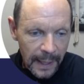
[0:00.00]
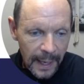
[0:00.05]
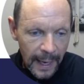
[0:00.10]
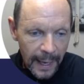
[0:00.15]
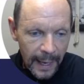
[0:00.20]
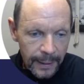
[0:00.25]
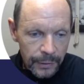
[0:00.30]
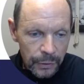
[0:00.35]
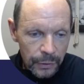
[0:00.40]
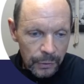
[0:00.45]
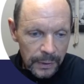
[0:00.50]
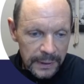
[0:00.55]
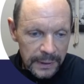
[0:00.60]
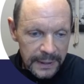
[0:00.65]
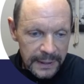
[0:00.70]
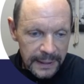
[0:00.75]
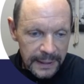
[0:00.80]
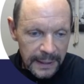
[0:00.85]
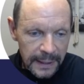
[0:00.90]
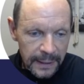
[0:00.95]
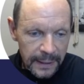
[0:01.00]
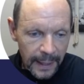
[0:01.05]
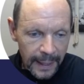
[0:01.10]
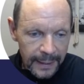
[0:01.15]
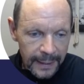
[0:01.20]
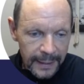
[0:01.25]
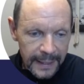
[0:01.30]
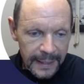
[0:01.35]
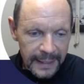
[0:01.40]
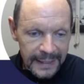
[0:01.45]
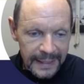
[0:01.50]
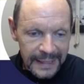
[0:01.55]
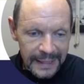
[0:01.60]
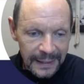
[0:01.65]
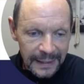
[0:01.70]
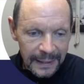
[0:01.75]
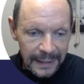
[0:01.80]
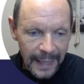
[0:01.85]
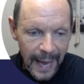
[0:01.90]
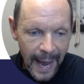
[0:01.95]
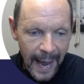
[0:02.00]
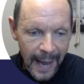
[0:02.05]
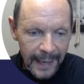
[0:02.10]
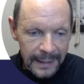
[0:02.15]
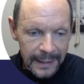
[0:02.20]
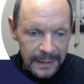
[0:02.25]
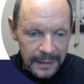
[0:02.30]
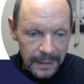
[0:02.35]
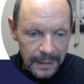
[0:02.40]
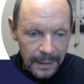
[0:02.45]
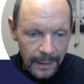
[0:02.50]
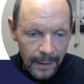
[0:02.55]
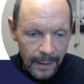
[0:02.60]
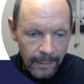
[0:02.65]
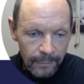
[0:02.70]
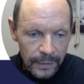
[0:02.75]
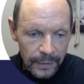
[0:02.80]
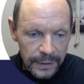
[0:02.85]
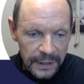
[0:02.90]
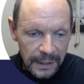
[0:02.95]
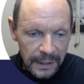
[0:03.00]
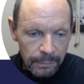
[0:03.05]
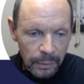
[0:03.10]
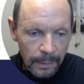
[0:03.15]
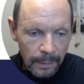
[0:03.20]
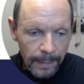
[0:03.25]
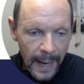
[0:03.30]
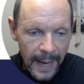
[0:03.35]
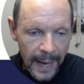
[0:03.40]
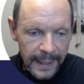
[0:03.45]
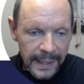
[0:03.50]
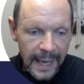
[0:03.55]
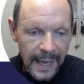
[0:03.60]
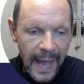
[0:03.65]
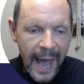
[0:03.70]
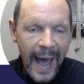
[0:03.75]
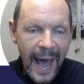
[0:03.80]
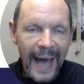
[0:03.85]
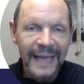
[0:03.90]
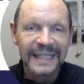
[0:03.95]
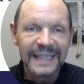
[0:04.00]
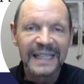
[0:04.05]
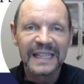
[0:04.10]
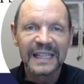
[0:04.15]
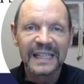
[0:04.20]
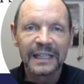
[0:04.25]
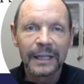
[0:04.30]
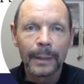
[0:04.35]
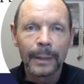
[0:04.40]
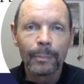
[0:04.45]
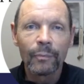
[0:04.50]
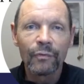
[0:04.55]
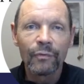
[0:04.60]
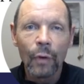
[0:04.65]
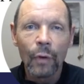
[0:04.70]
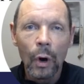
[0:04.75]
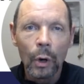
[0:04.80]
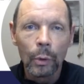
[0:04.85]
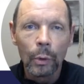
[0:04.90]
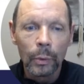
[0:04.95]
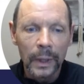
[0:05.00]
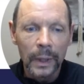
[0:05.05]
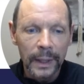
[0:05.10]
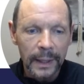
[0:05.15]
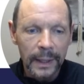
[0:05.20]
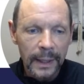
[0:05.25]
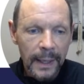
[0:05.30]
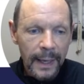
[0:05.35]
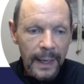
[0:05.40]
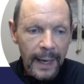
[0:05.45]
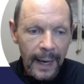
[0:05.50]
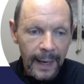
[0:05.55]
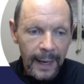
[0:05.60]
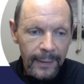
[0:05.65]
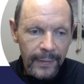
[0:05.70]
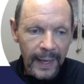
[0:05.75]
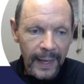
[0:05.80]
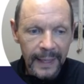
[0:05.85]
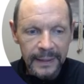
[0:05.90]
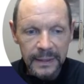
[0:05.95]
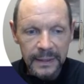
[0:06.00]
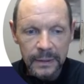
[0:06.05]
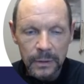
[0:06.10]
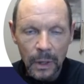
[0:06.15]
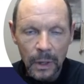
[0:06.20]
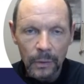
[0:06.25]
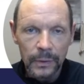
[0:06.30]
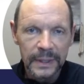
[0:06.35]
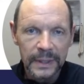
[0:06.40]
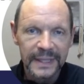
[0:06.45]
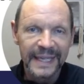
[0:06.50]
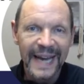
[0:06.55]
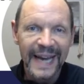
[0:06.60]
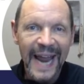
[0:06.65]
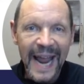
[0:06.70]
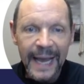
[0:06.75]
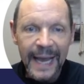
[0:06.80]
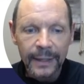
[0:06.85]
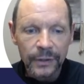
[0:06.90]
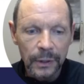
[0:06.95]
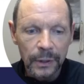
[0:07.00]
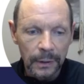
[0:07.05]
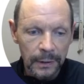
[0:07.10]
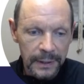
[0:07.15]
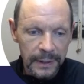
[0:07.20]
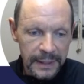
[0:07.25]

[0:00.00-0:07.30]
And you can see that this last vertebral body has slipped forward. And that's known as an anterior